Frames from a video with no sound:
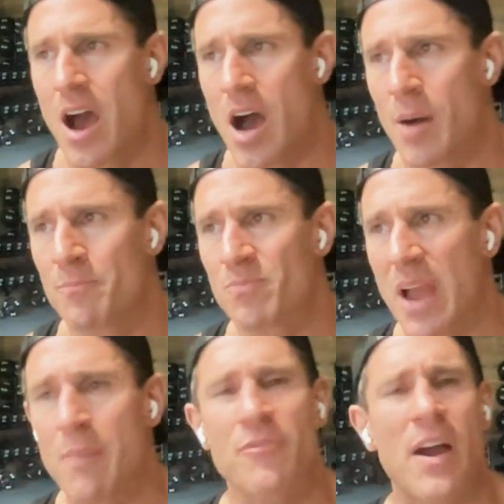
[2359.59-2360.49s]

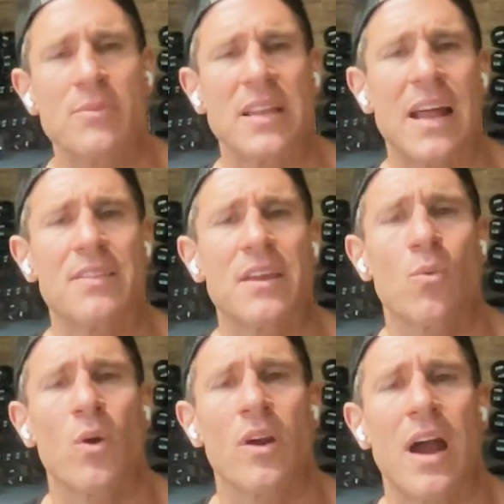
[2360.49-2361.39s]
I'm fine with it. I think
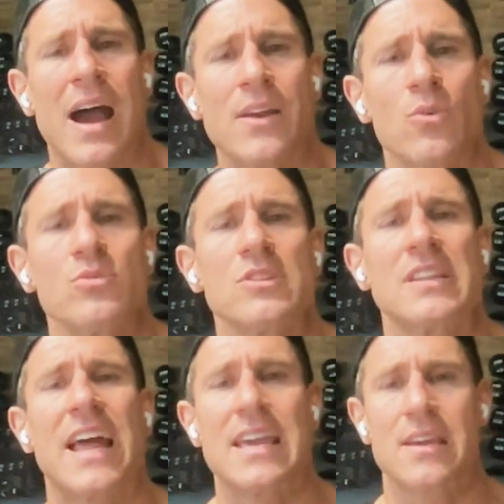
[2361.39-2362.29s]
where I don't
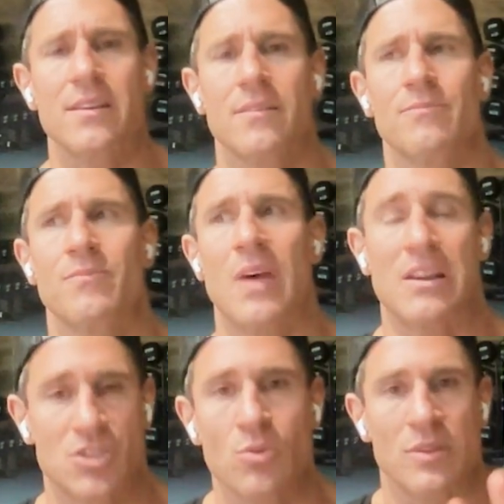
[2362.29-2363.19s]
like,
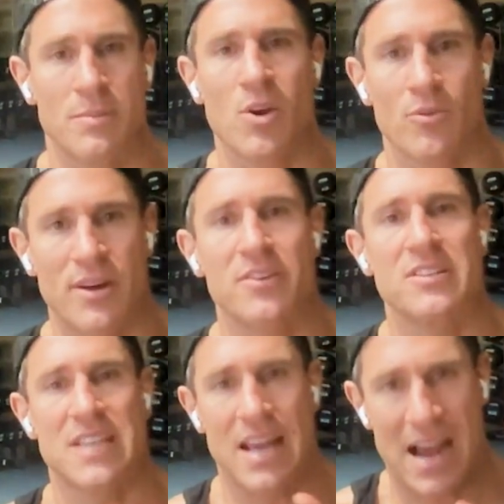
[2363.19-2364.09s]
so let me go on record to
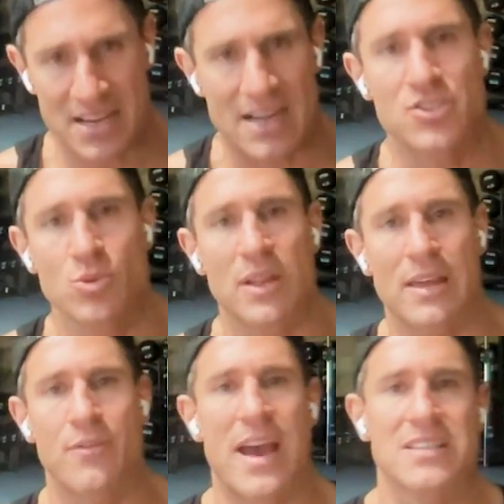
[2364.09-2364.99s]
say I do
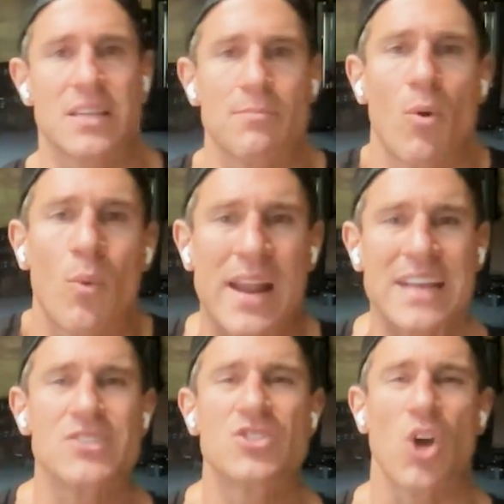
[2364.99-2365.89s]
like fasting, but when I
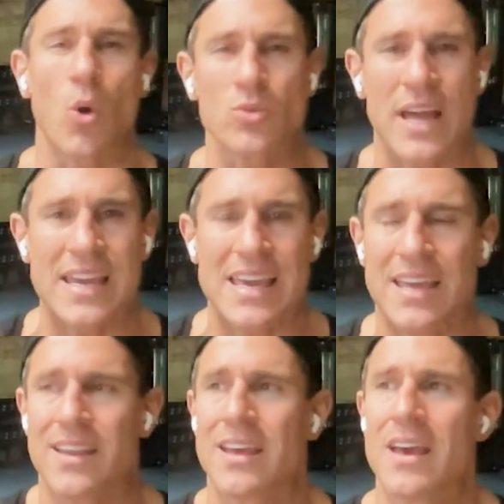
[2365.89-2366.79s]
don't like
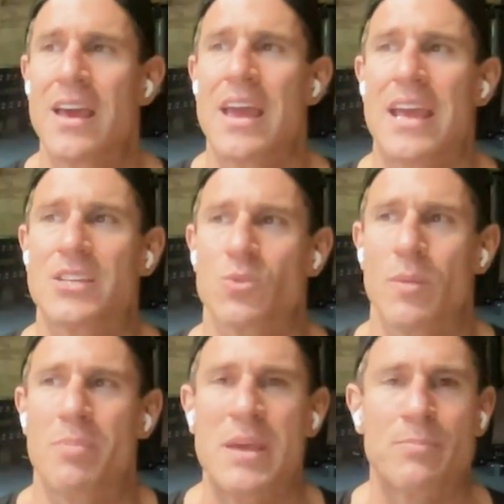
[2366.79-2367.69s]
it, is
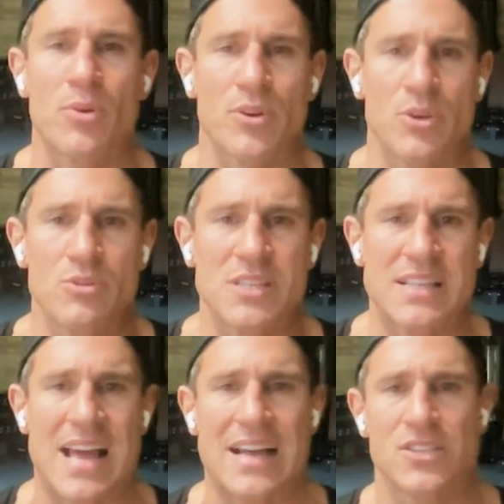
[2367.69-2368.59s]
when people are using
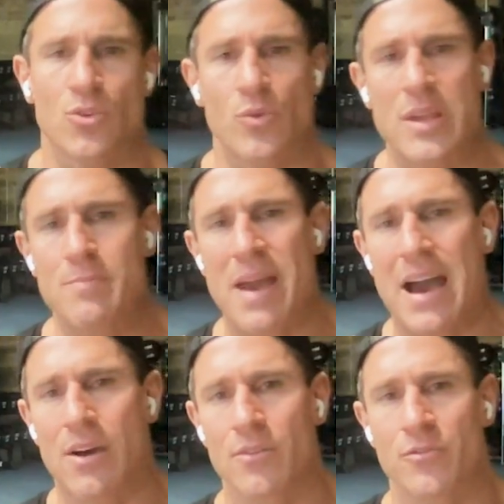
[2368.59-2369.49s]
that to
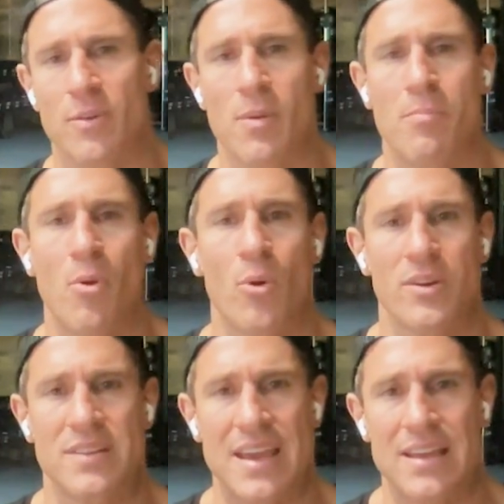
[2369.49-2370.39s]
rebound from a poor
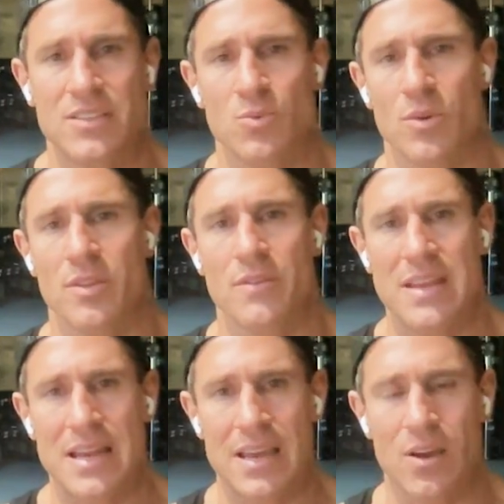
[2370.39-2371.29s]
day's worth of
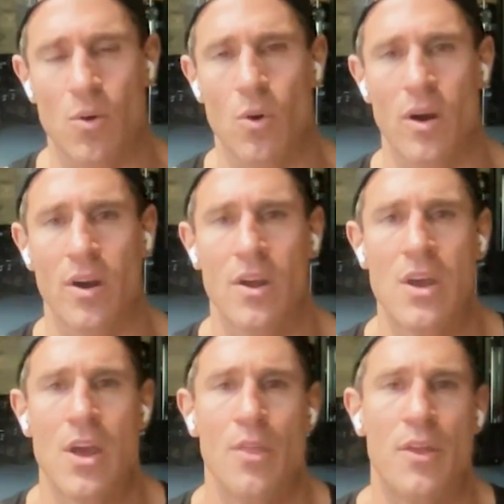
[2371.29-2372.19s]
eating, or
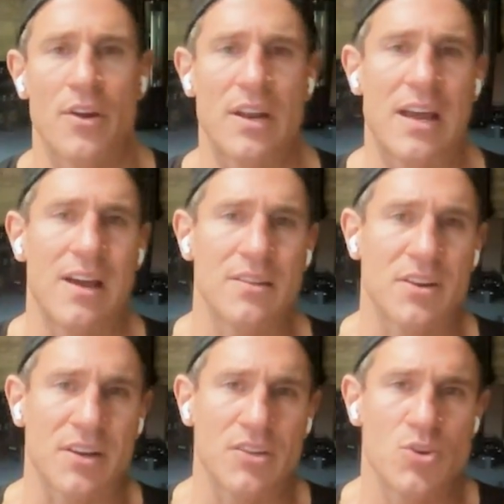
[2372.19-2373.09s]
they're
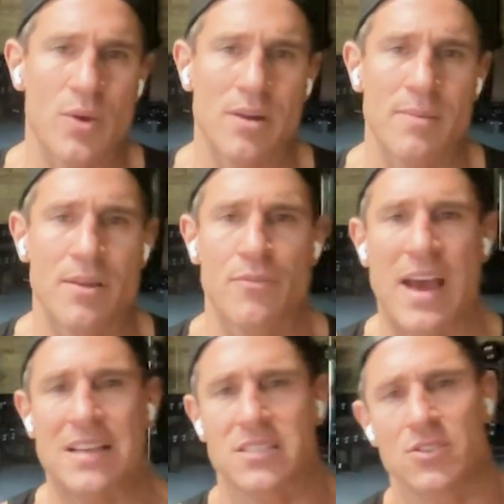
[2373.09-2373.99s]
gonna do intermittent
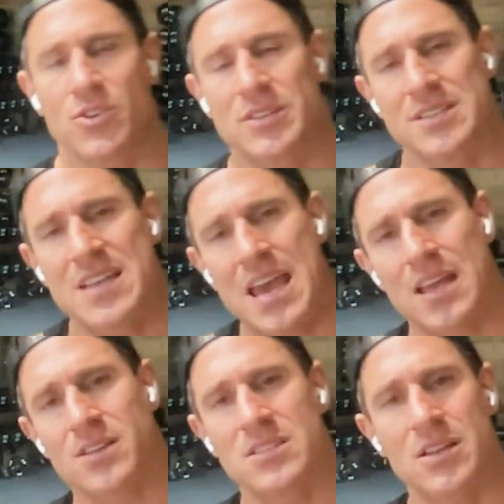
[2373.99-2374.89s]
fasting during the day
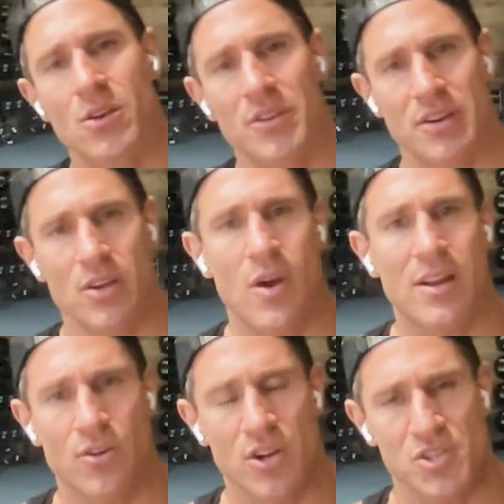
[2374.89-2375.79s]
because they know they're gonna go out
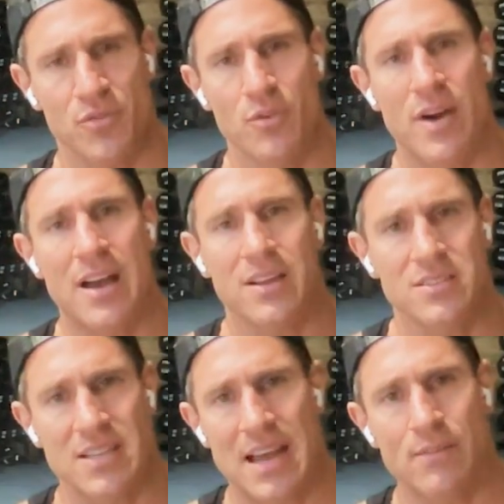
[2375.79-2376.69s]
and crush a few
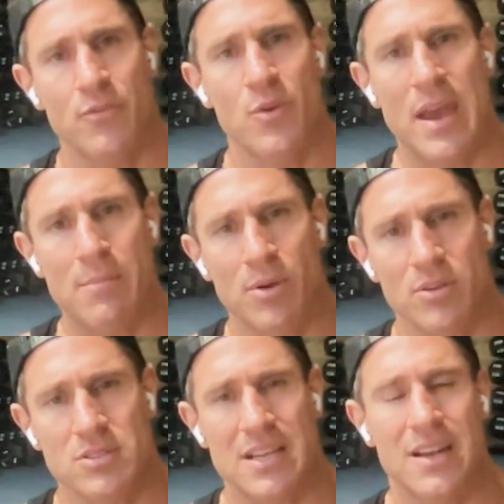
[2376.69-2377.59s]
vodkas and have a few
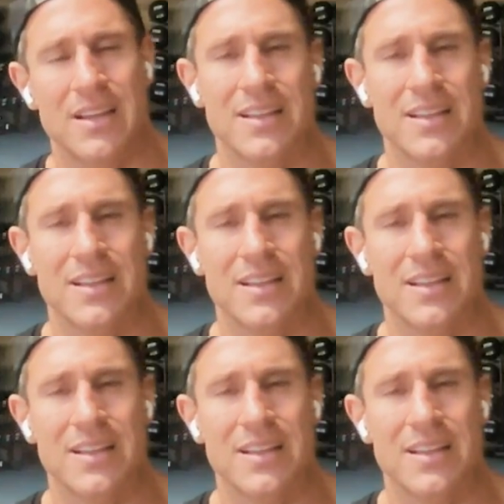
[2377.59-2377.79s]
hamburgers at night.